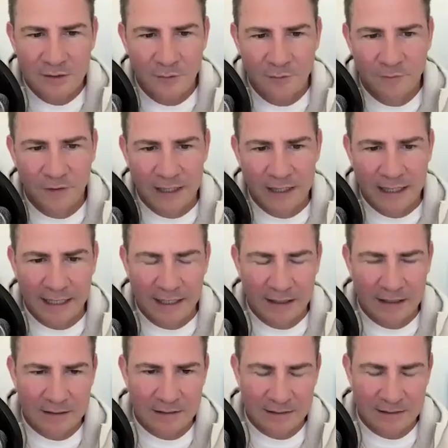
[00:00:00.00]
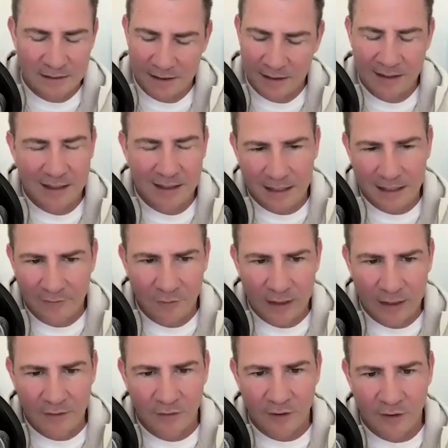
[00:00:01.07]
it's so funny because, and again,
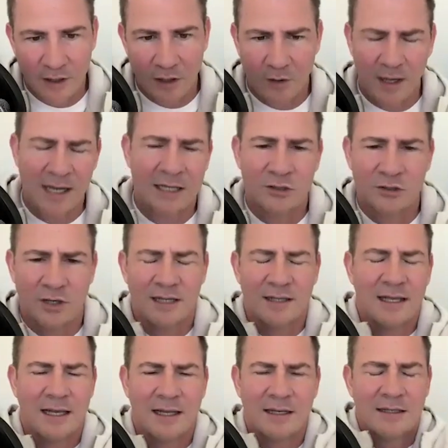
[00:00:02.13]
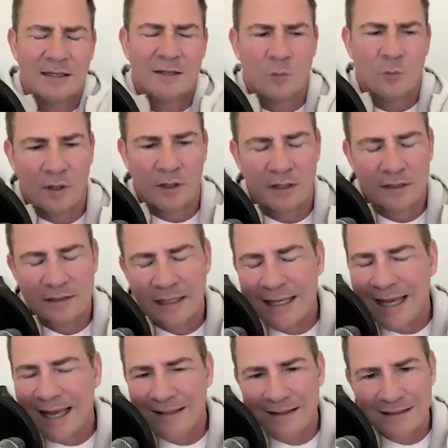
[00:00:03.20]
everyone out there can go, I tried that and it didn't work. It's
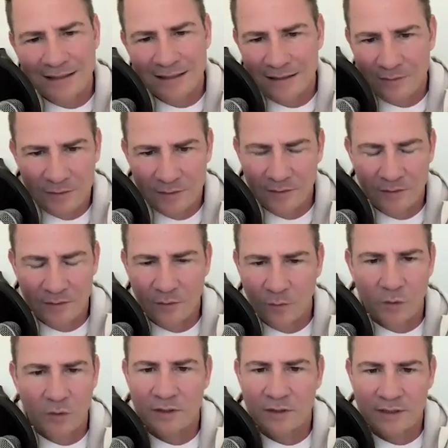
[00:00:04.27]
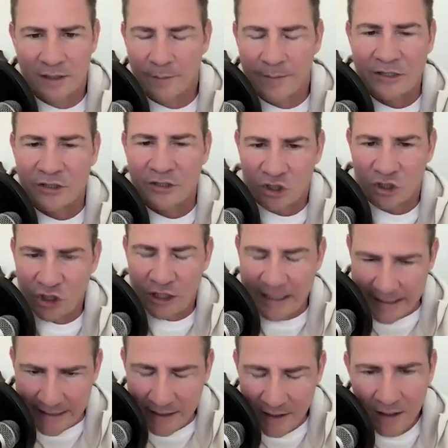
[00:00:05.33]
like, yeah, this isn't the world isn't a magic
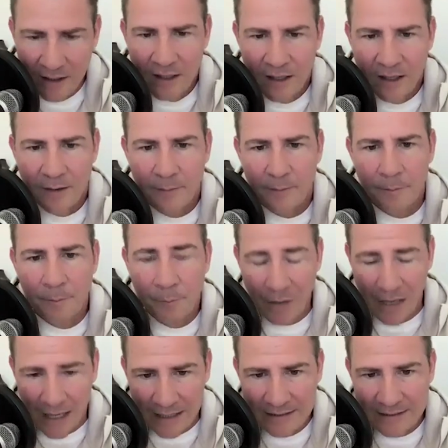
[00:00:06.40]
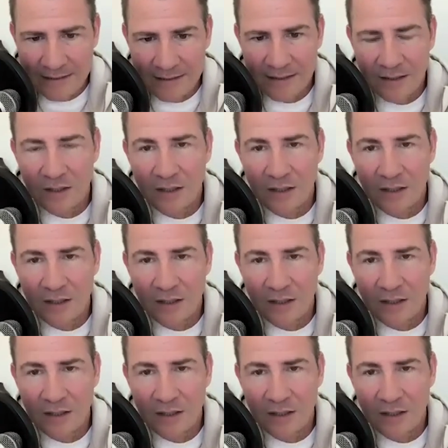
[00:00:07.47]
genie, but